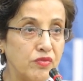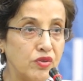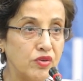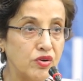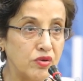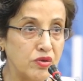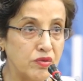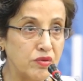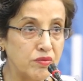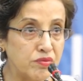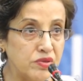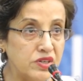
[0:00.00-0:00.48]

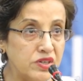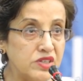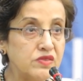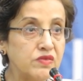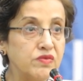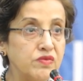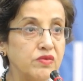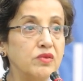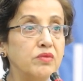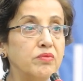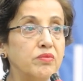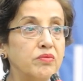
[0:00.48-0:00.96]
on a
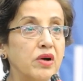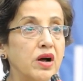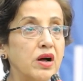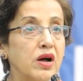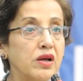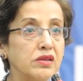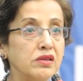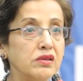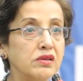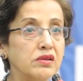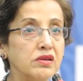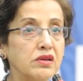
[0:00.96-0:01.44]
peaceful
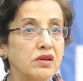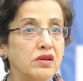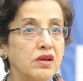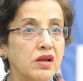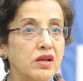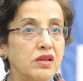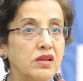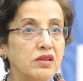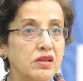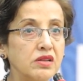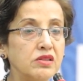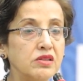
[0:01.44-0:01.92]
path
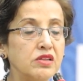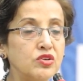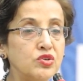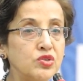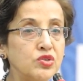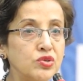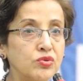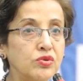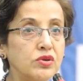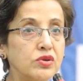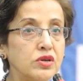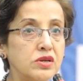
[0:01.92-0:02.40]
that the
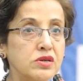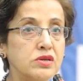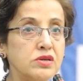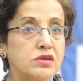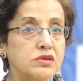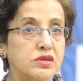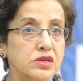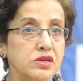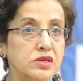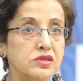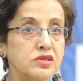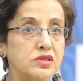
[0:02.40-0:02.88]
two
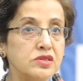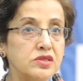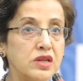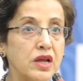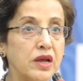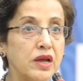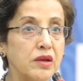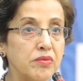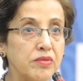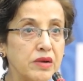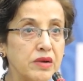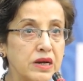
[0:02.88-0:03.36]
countries,
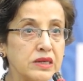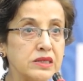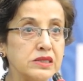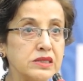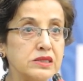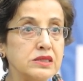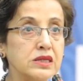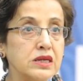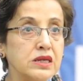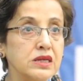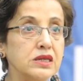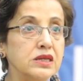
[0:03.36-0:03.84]
like
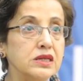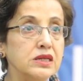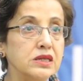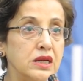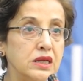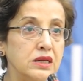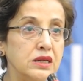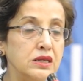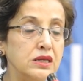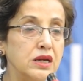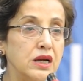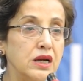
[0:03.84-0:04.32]
Pakistan and
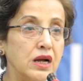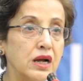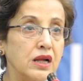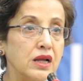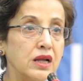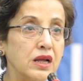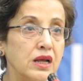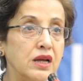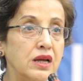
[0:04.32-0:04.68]
India,